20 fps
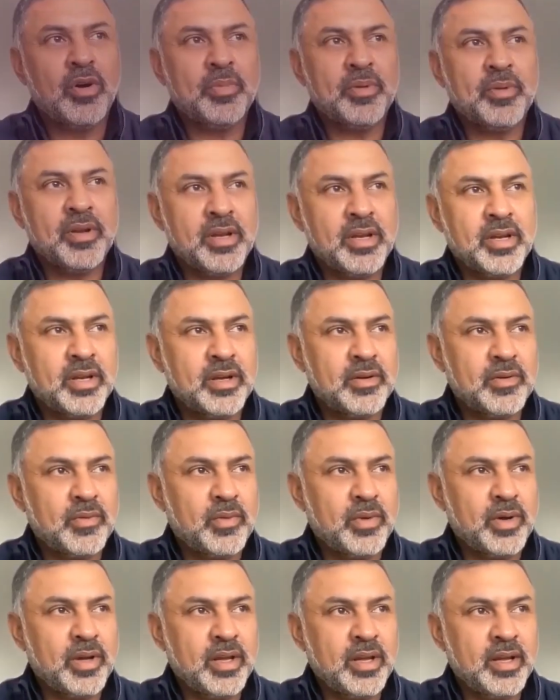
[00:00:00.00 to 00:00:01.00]
Up in India,
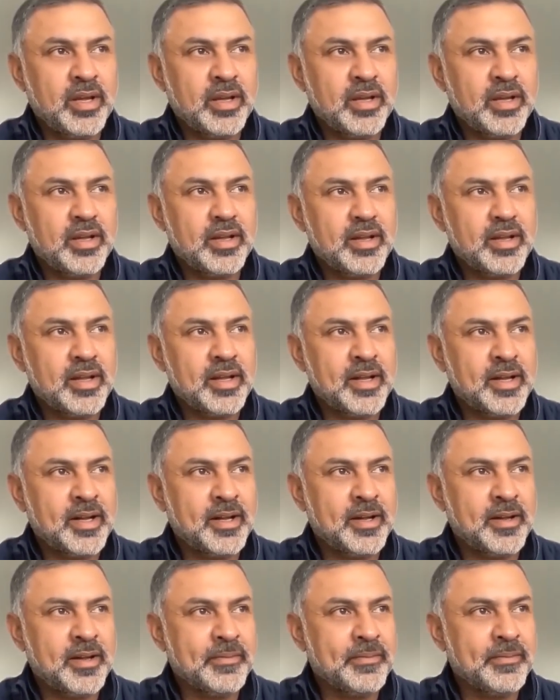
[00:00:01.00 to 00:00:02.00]

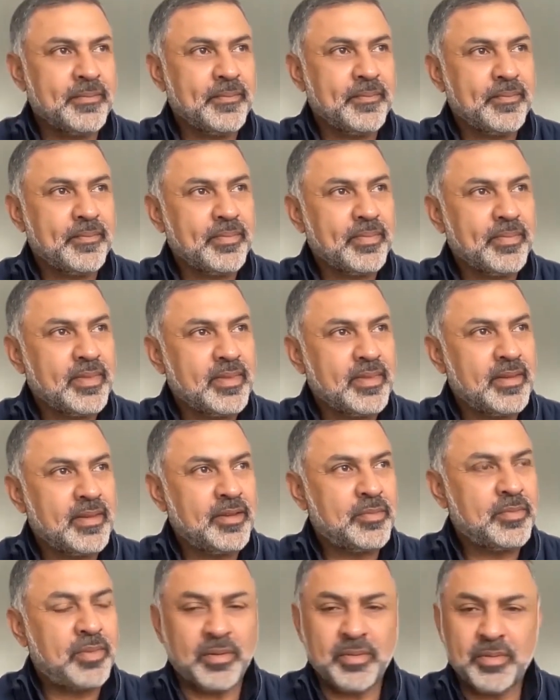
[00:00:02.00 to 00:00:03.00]

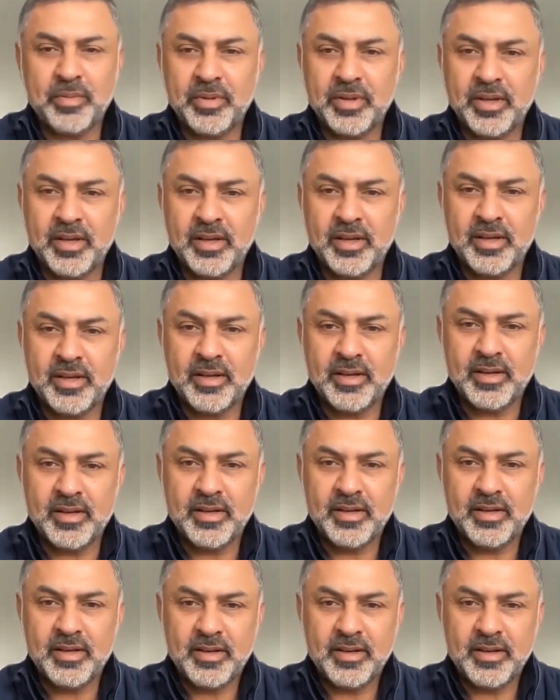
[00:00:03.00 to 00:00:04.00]
it's probably
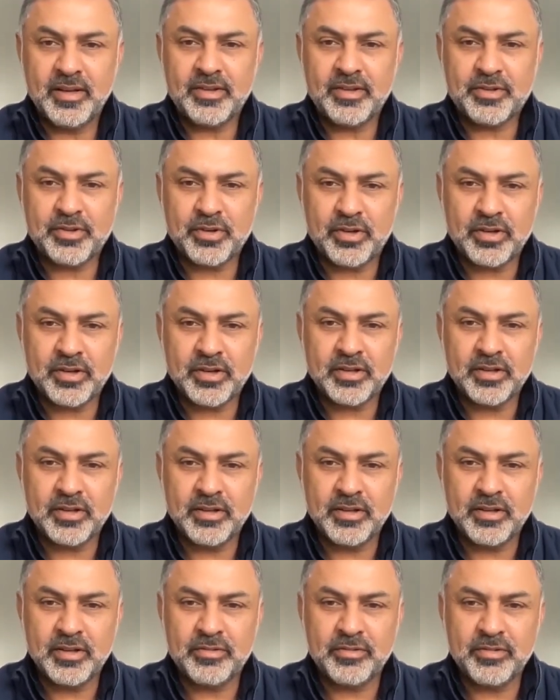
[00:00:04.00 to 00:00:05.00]

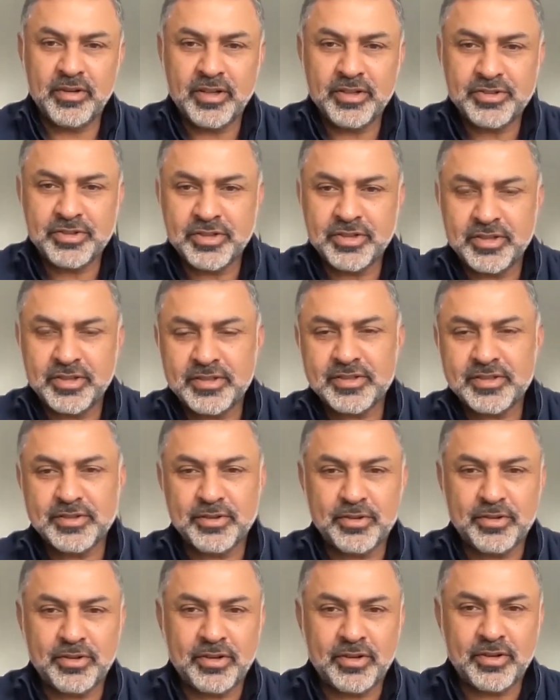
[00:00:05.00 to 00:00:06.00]
historical, religious,
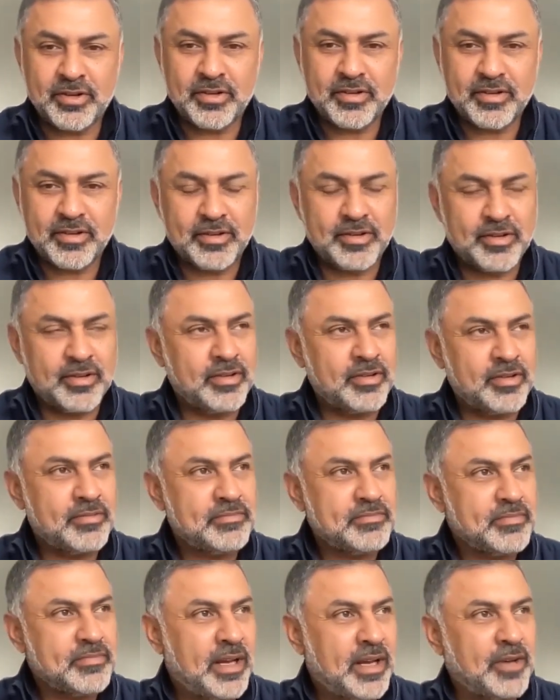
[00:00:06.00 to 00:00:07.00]
or
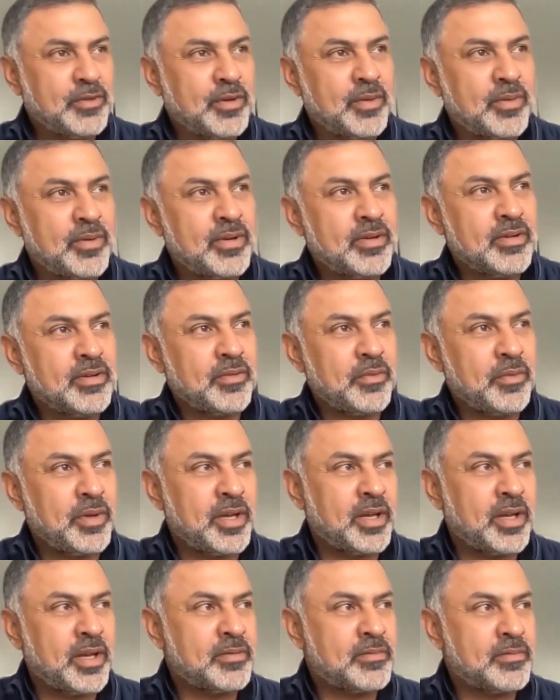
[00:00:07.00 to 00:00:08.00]
however we
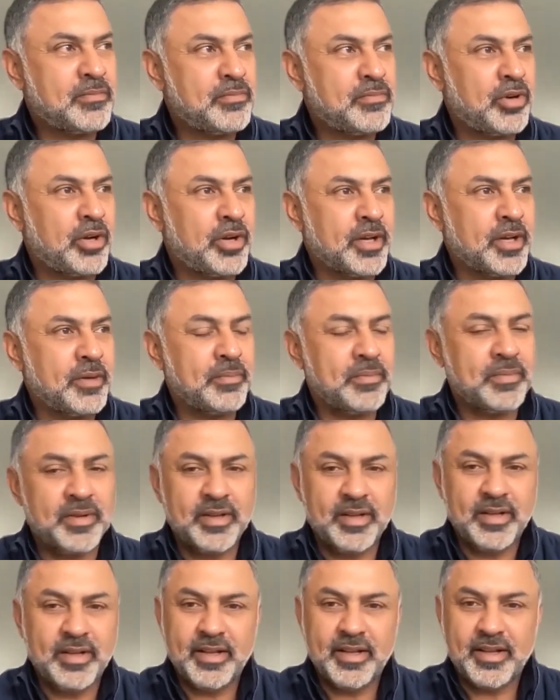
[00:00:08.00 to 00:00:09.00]
get brought up.
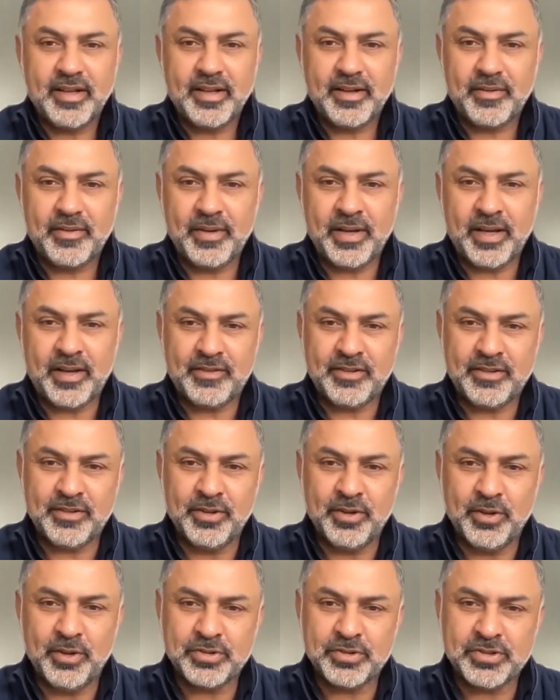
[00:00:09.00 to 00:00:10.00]
We have this
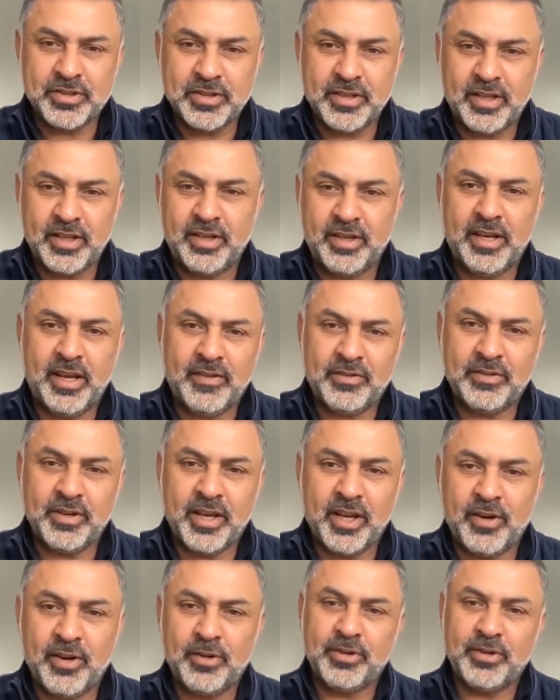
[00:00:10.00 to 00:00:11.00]
notion that you have to
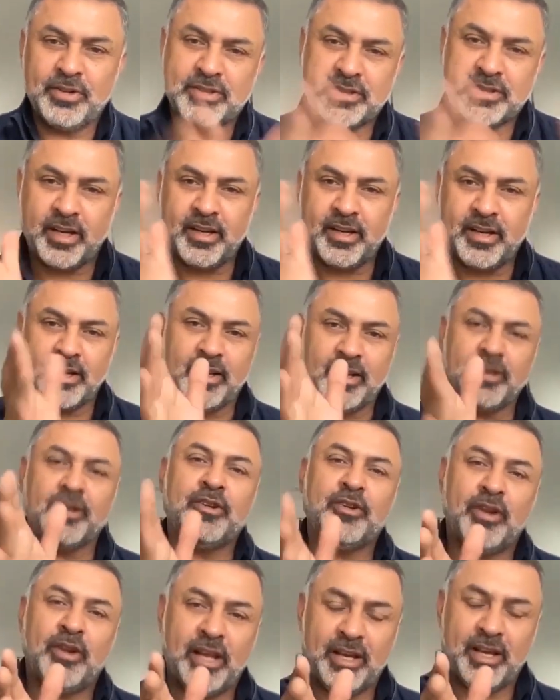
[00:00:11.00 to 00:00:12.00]
get all your studying done
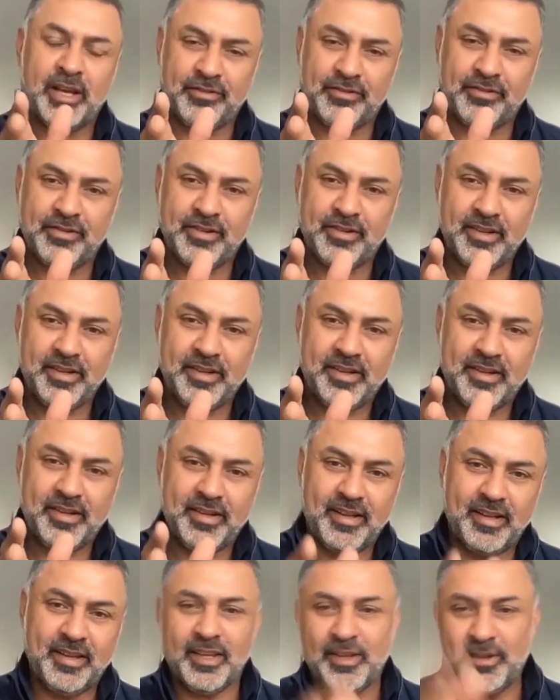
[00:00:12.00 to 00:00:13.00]
in your life,
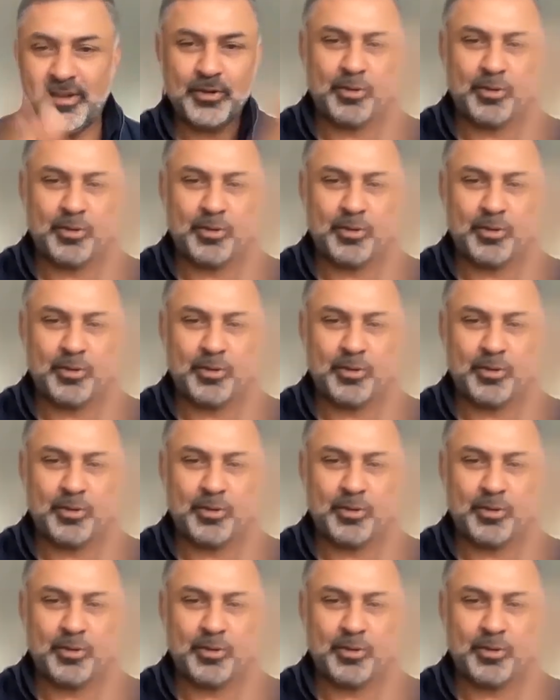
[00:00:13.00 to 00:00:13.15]
and then you